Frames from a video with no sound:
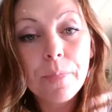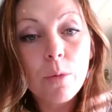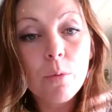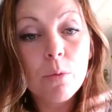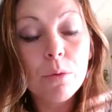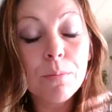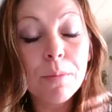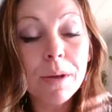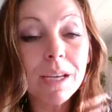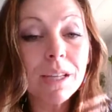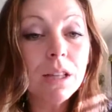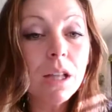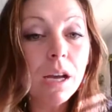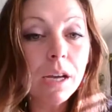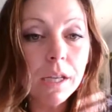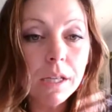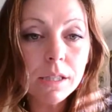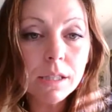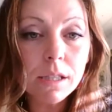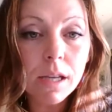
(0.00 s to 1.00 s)
With my
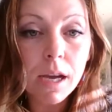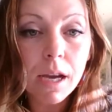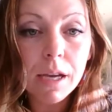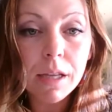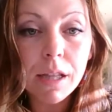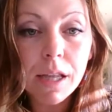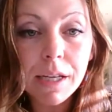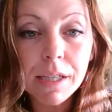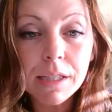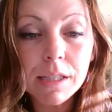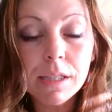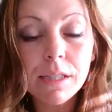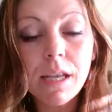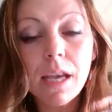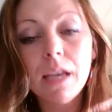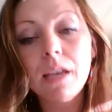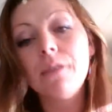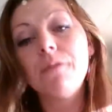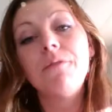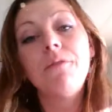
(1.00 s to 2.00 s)
clients, I like to
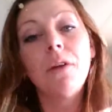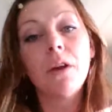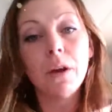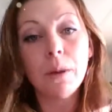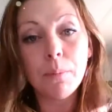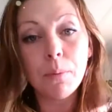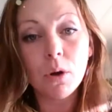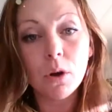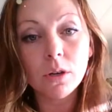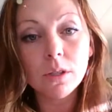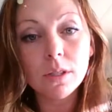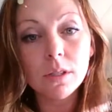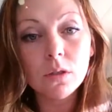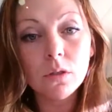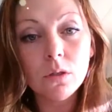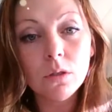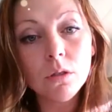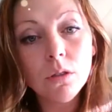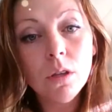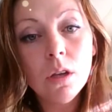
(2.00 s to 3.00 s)
take it very
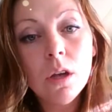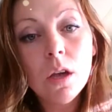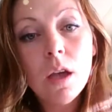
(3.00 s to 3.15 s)
personal